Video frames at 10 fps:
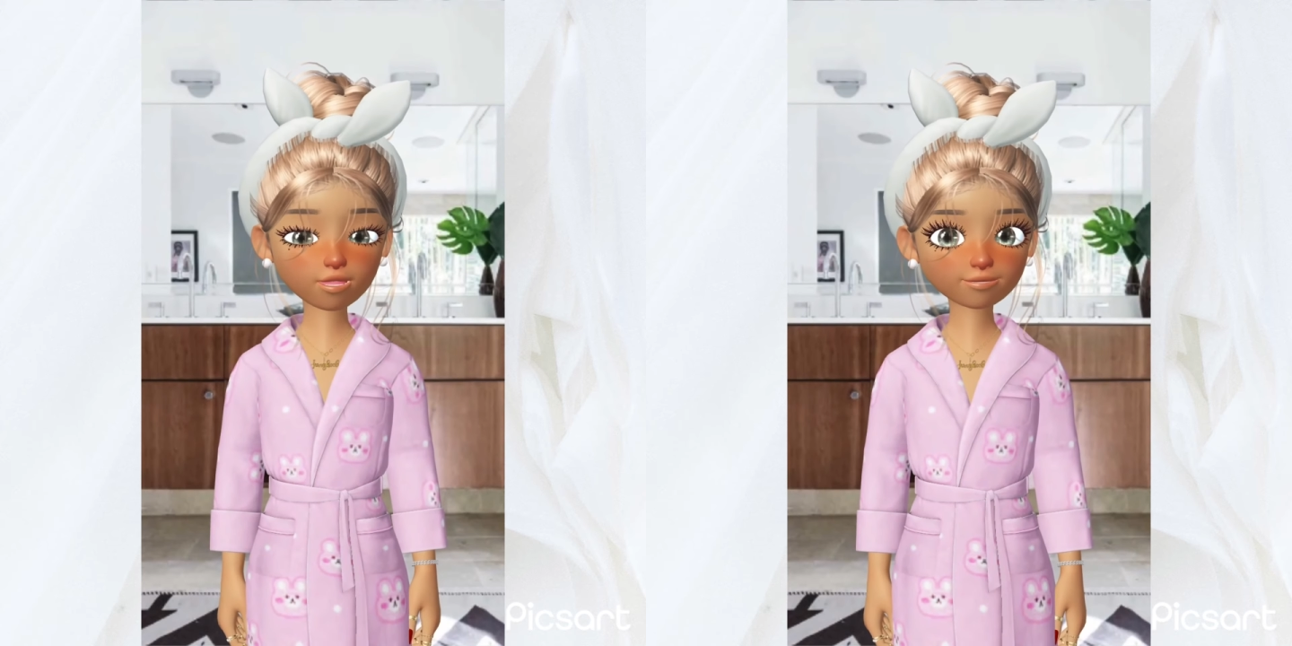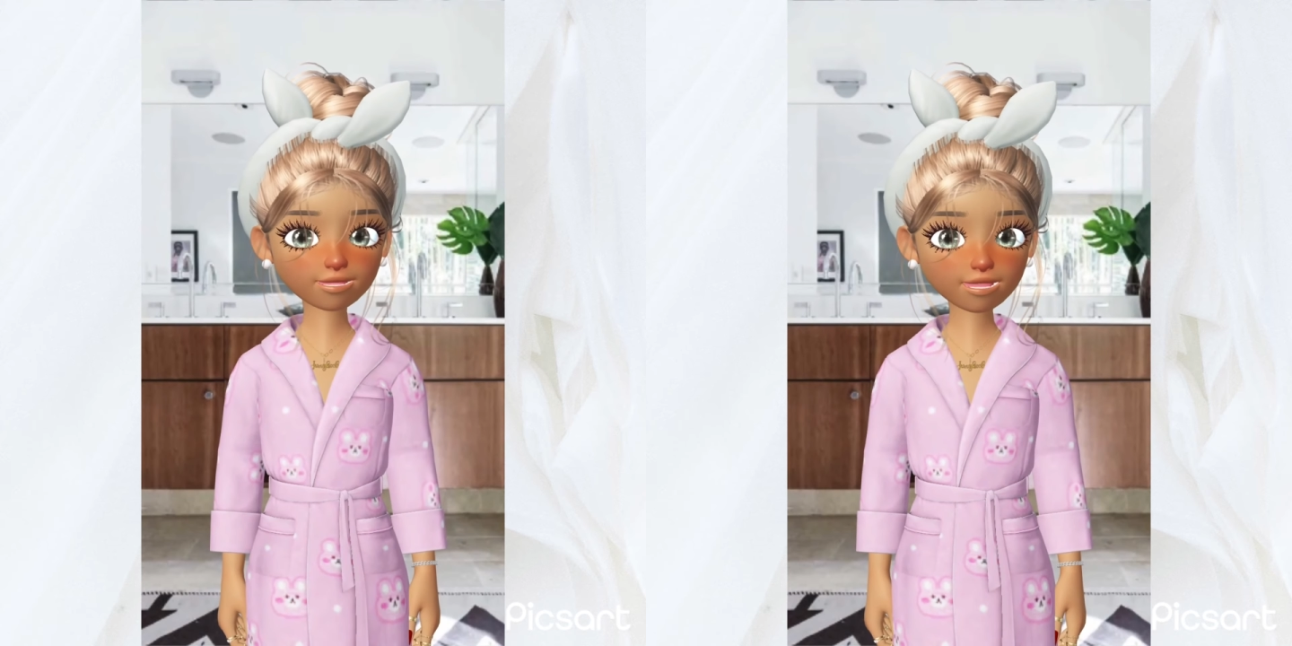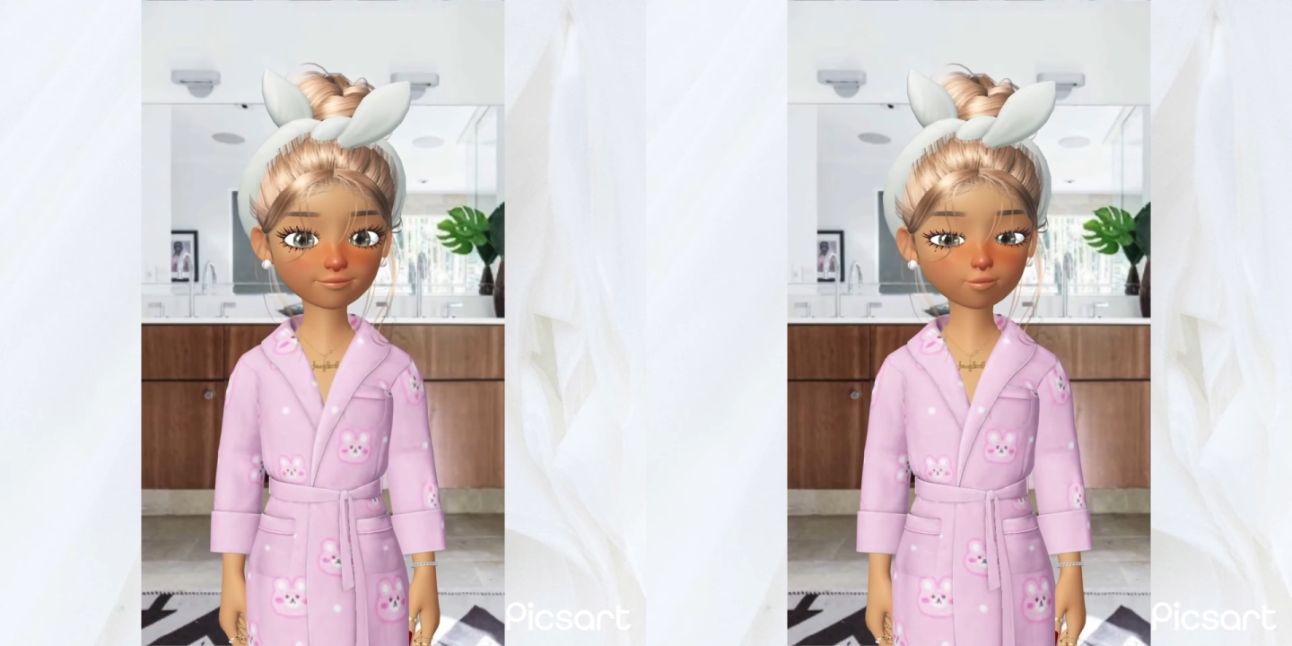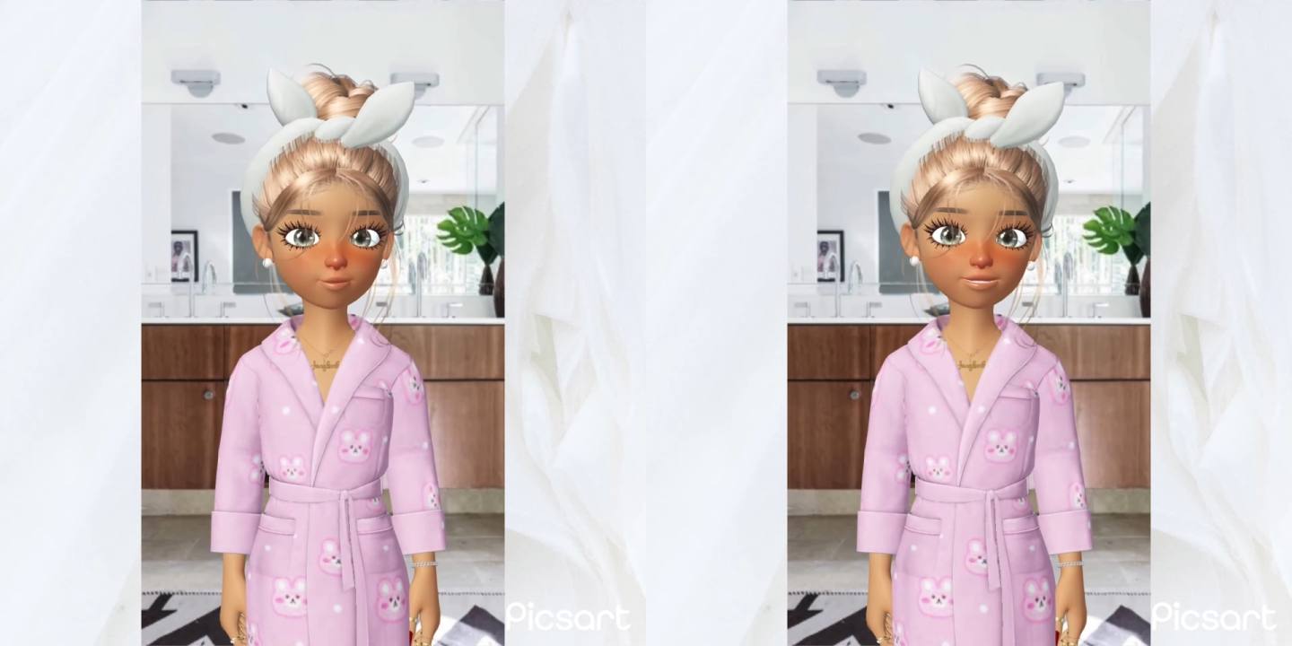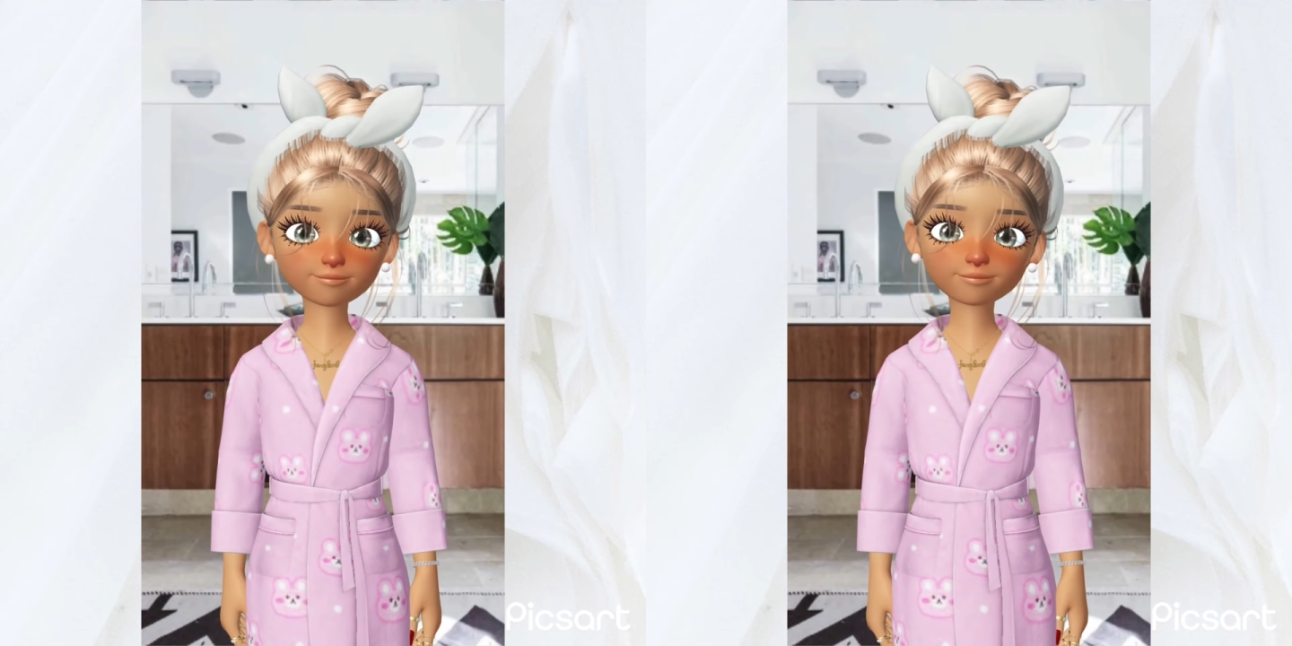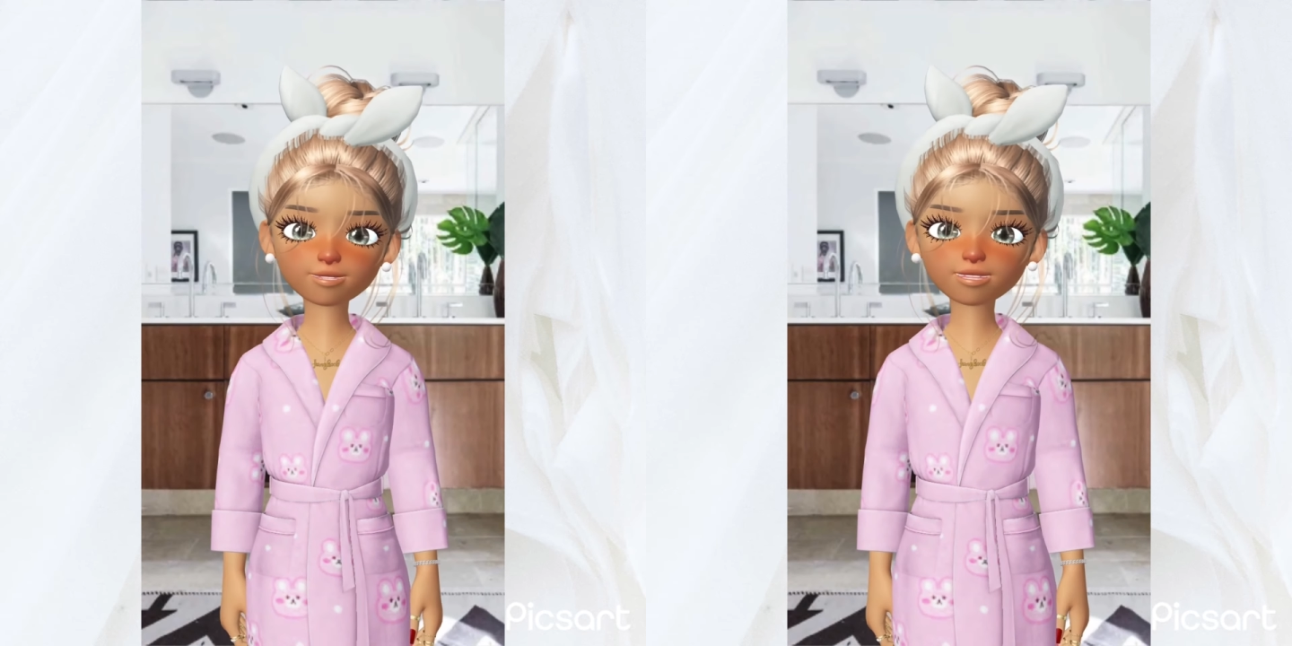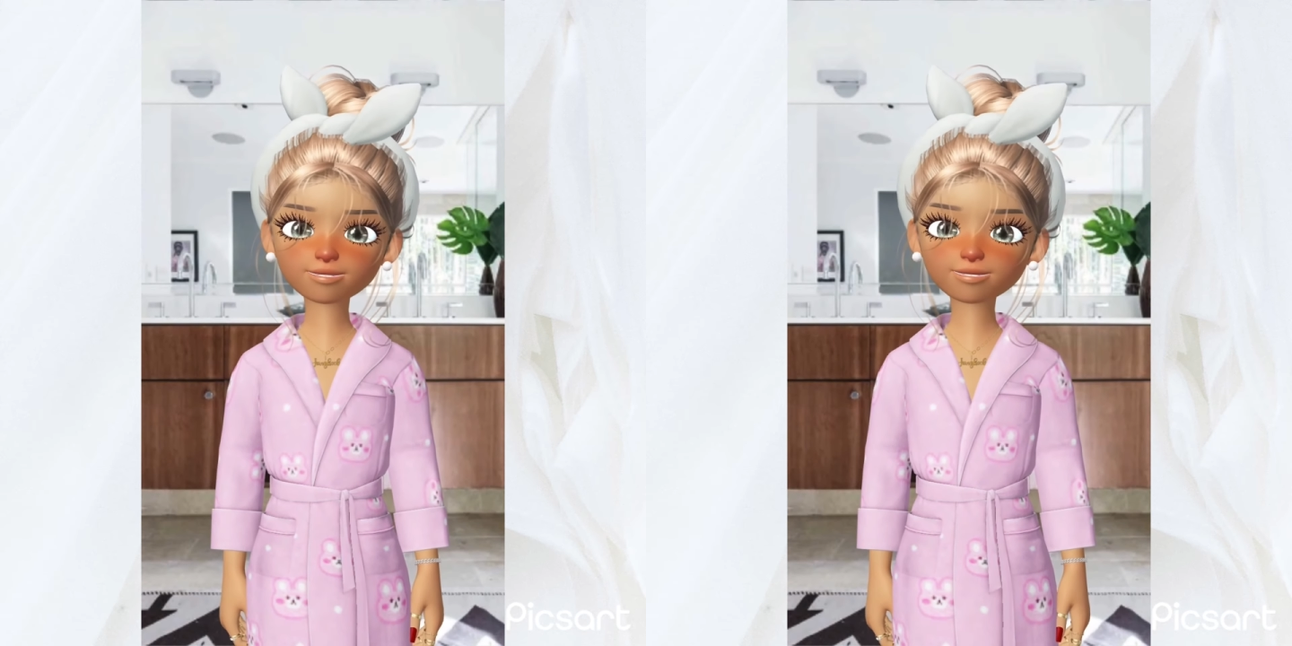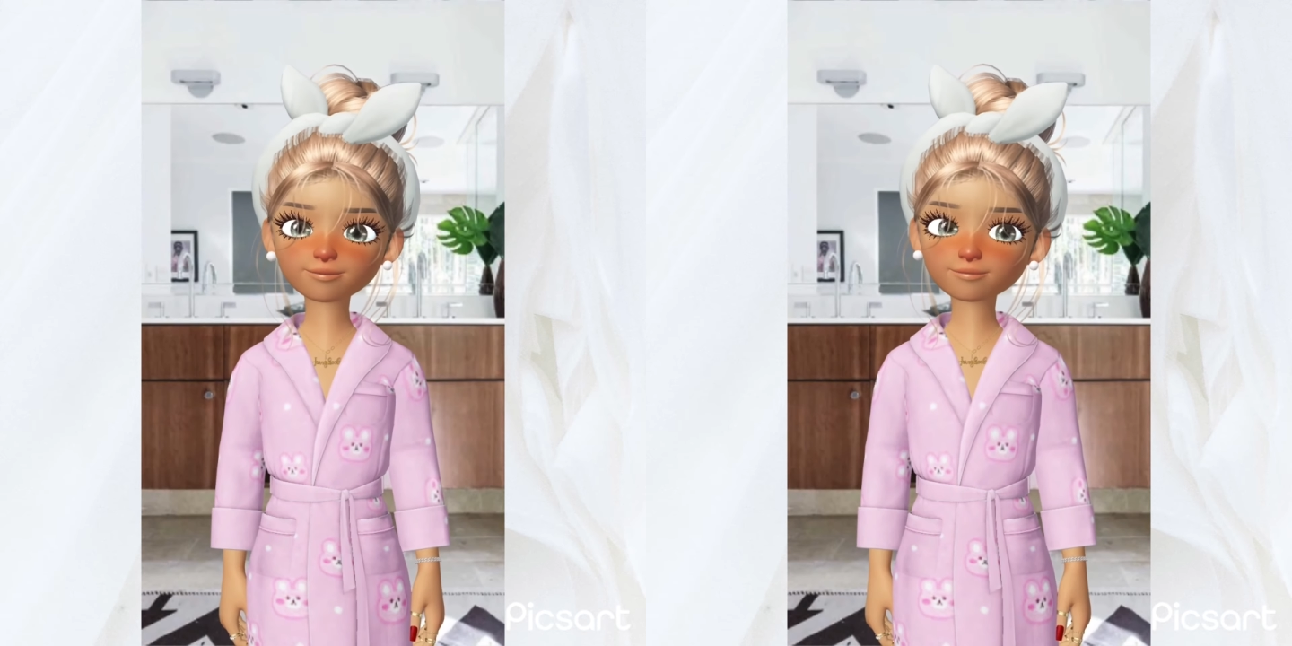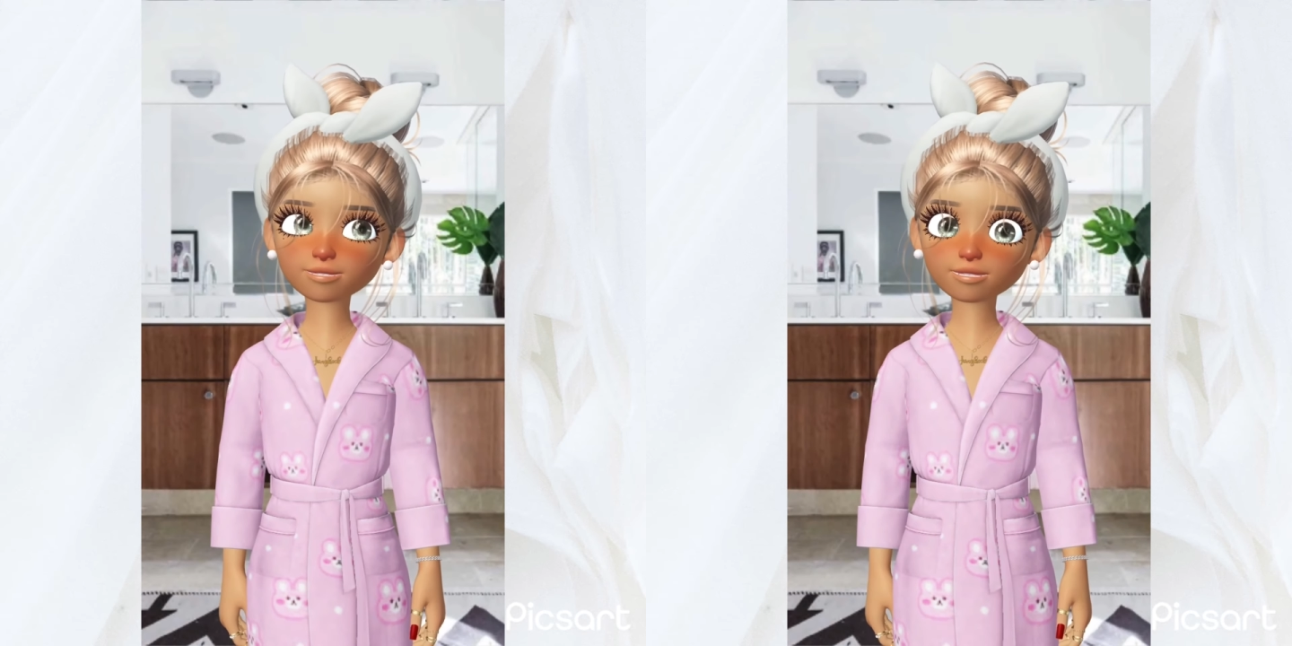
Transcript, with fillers: Okay, I'm going to put on some